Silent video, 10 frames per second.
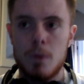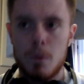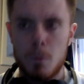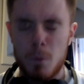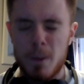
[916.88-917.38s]

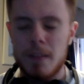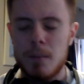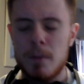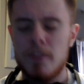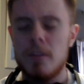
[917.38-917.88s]

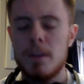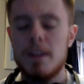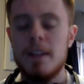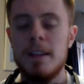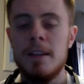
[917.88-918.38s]
Wednesday
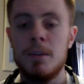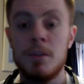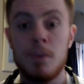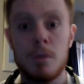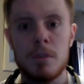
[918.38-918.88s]
Weekly, which
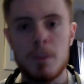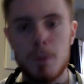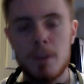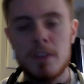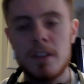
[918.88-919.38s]
is obviously a
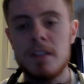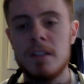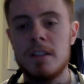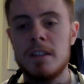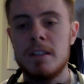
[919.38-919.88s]
Wednesday
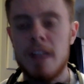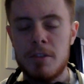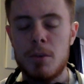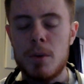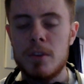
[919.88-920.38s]
series.
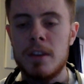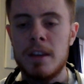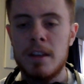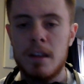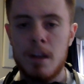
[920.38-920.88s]
Every
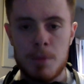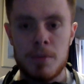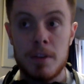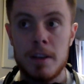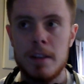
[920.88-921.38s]
Wednesday,
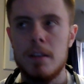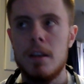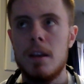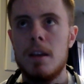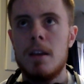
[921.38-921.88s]
hopefully,
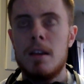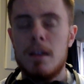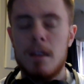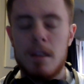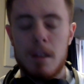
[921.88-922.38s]

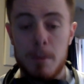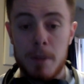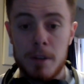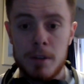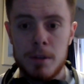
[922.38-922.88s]
I'll
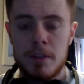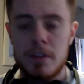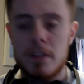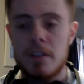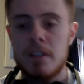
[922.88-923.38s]
be able to do this
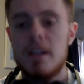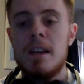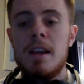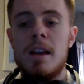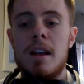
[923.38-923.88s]
series.
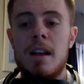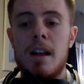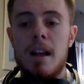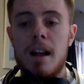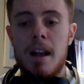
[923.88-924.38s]

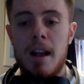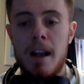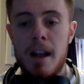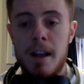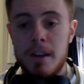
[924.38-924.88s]

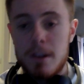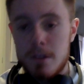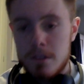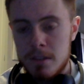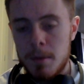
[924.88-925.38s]
And
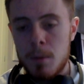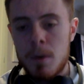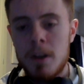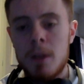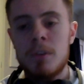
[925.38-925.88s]
a similar
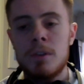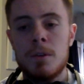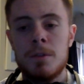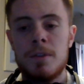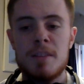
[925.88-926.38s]
one, I want to
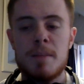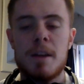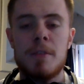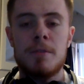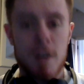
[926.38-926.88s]
do
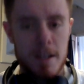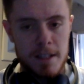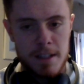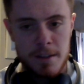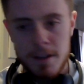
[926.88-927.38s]
Flashback
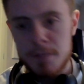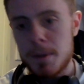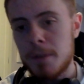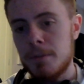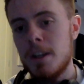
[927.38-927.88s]
Friday.
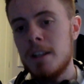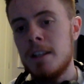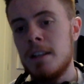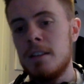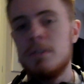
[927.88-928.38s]
Flashback
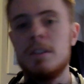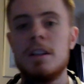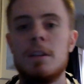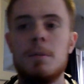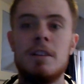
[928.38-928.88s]
Friday is
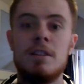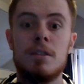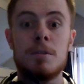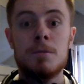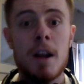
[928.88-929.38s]
obviously going to be released
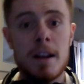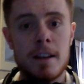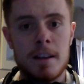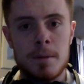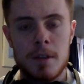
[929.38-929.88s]
on a
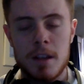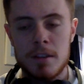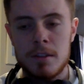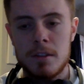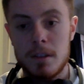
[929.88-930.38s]
Friday.
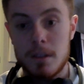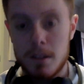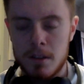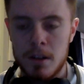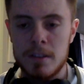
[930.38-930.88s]
Guess
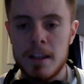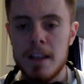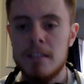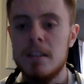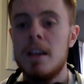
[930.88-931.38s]
it's hard to
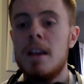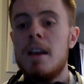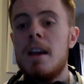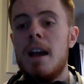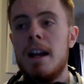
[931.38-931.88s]
guess.
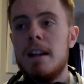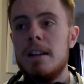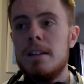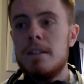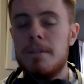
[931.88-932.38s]
And